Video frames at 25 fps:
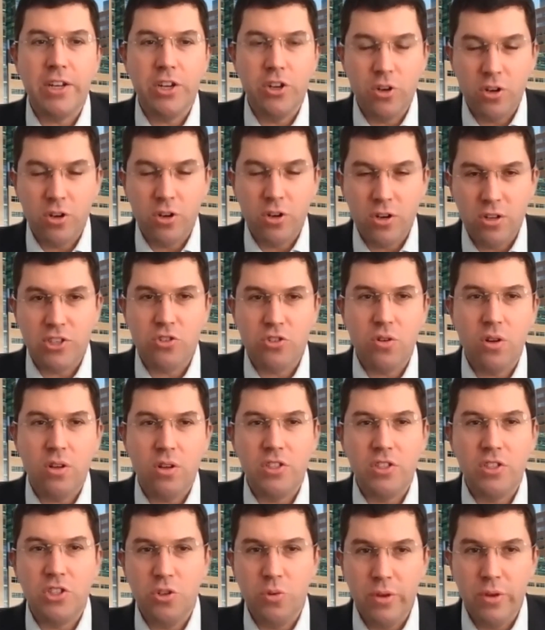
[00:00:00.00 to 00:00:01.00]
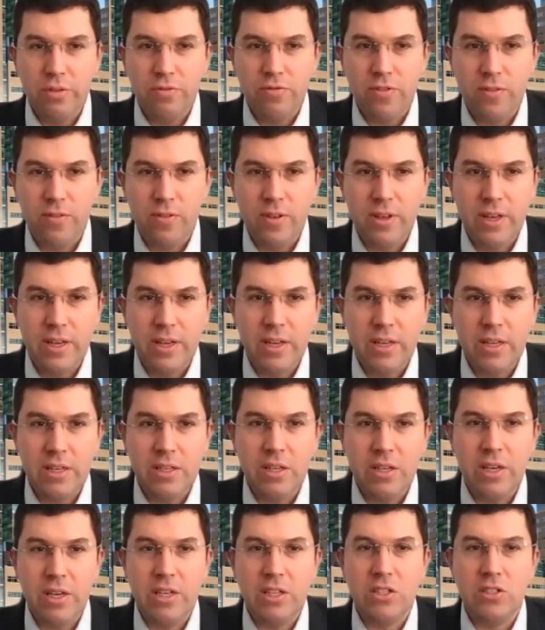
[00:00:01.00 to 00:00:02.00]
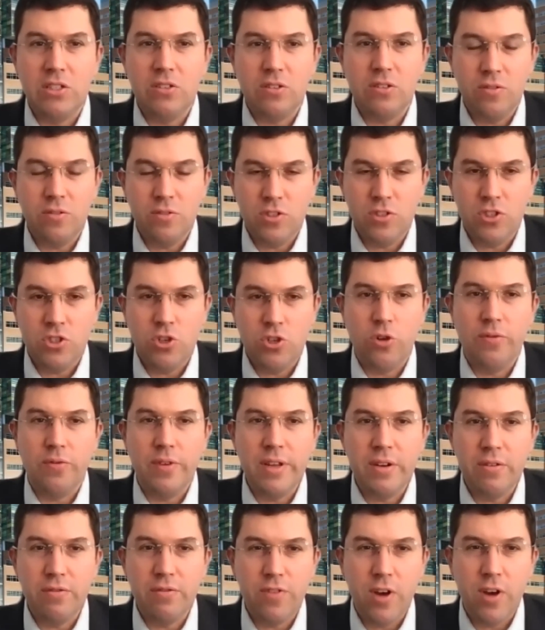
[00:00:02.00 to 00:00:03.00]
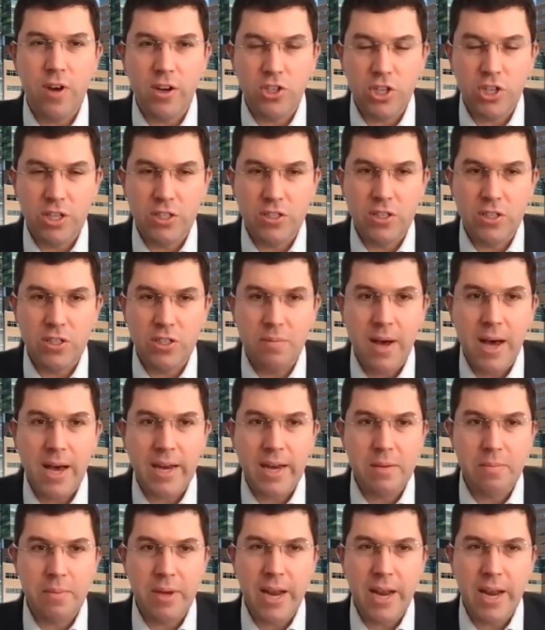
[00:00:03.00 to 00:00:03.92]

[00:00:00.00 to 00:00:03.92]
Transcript: Your cholesterol is serving functions in the body,